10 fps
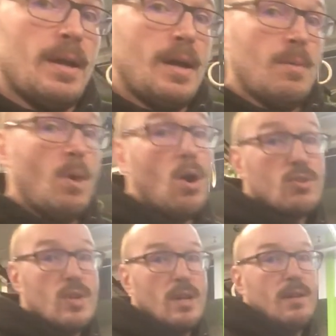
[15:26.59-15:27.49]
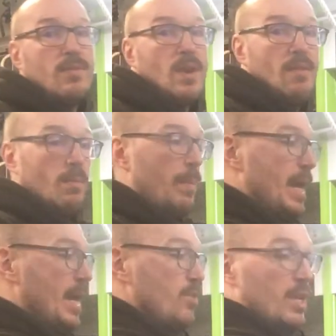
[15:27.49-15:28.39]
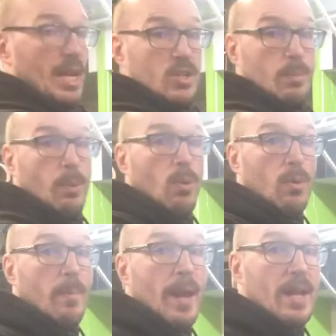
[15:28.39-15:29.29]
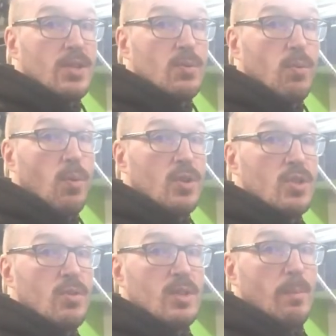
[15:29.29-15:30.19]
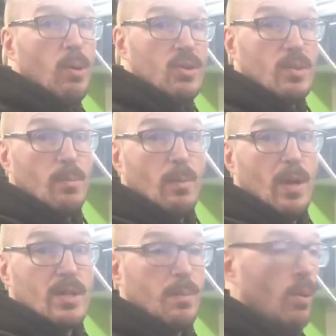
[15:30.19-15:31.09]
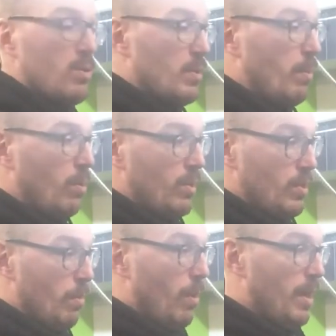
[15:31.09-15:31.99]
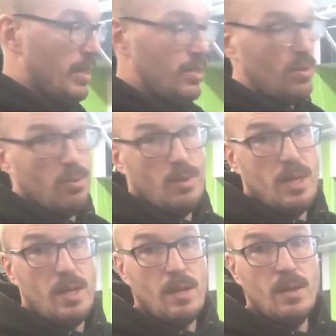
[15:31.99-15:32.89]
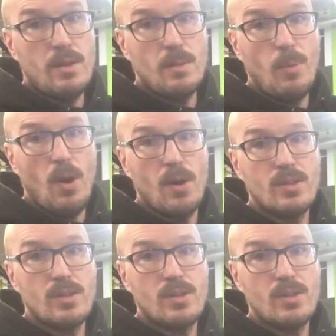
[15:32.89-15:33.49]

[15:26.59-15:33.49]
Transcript: Alternately, if you have a band, you can actually pull the band towards you as opposed to pulling your body to the bar.